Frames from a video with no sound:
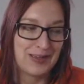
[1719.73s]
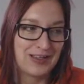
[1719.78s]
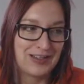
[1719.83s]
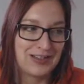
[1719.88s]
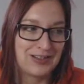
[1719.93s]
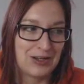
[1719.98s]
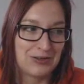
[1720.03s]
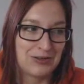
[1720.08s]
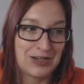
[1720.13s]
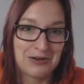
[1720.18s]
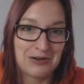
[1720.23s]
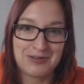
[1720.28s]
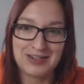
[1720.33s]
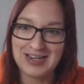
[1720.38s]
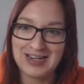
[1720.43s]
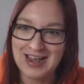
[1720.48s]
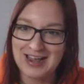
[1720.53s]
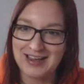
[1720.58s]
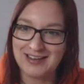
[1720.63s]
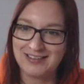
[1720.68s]
So don't
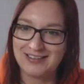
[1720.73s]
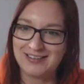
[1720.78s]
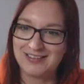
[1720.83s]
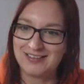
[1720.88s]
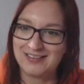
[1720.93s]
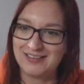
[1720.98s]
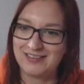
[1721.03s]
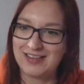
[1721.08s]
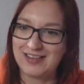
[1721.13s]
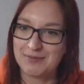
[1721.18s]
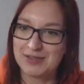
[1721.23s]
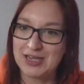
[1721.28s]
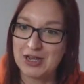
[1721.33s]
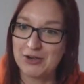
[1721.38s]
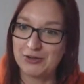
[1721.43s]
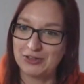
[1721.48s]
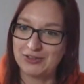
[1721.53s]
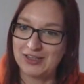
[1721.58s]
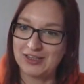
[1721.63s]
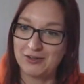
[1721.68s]
let them tell
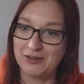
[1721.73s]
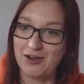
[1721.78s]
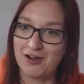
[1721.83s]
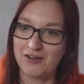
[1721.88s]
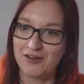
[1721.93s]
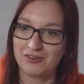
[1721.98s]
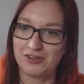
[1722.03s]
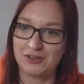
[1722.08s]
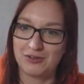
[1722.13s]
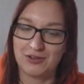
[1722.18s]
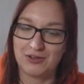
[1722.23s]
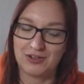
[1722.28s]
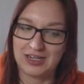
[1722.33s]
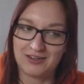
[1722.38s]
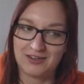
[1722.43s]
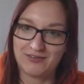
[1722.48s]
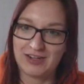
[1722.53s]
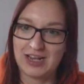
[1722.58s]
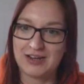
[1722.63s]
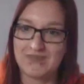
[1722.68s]
you that you can't do it on
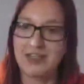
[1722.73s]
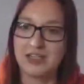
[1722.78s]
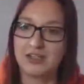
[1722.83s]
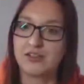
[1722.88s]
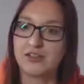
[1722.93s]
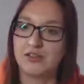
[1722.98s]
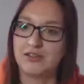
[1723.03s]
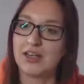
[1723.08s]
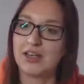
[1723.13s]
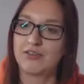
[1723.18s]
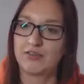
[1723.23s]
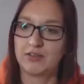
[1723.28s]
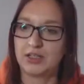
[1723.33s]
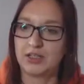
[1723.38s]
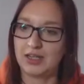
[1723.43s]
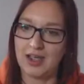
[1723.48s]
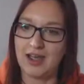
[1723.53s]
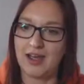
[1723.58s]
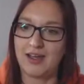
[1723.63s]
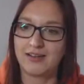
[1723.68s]
flat rate, because you definitely
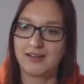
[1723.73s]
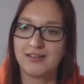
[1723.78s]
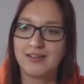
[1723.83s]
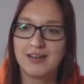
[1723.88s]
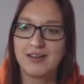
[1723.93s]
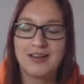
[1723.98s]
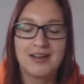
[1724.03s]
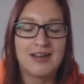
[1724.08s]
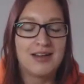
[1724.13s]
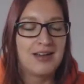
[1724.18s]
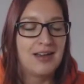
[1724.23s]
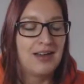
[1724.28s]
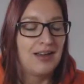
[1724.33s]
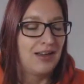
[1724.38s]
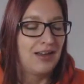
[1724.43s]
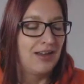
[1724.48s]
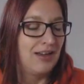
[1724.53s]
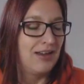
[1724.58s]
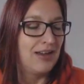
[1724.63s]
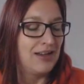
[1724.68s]
can.
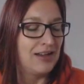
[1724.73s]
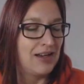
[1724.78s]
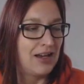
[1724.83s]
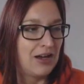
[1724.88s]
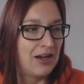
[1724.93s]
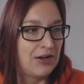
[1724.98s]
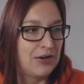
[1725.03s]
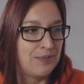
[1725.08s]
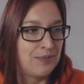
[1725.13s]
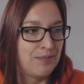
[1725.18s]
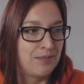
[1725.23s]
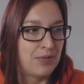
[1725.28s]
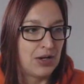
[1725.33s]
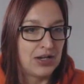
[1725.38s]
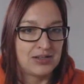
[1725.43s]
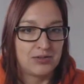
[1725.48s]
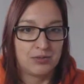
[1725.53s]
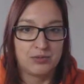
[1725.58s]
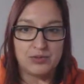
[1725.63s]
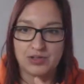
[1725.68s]
Um, but
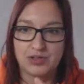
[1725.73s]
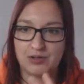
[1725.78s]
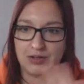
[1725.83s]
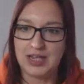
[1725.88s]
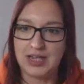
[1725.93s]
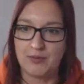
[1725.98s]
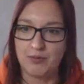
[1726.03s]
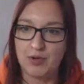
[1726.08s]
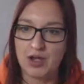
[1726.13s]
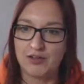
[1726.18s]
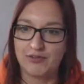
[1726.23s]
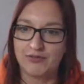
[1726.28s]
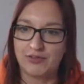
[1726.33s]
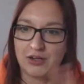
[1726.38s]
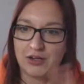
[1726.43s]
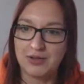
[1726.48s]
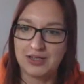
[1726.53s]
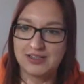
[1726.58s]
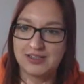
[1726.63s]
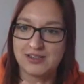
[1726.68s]
it's also, yeah, worth
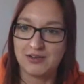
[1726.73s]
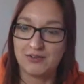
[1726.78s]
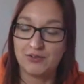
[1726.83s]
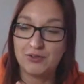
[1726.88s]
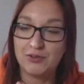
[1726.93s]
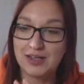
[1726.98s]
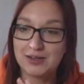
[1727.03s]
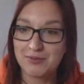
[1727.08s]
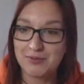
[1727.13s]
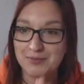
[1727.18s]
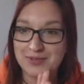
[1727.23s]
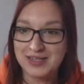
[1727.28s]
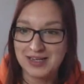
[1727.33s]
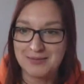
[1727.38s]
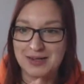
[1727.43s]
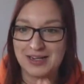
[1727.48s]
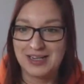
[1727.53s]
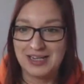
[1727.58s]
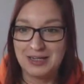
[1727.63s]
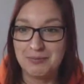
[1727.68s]
noting. So if you, that's what I'm saying
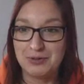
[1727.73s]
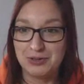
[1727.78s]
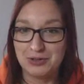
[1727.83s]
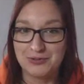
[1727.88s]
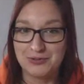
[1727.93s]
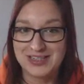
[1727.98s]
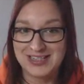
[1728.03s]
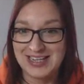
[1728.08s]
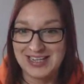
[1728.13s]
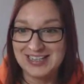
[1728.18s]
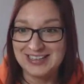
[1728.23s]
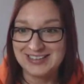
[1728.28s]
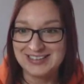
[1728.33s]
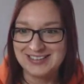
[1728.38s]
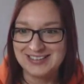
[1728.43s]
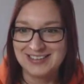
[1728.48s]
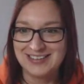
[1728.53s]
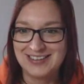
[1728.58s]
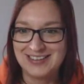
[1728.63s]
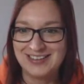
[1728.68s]
about keeping your receipts.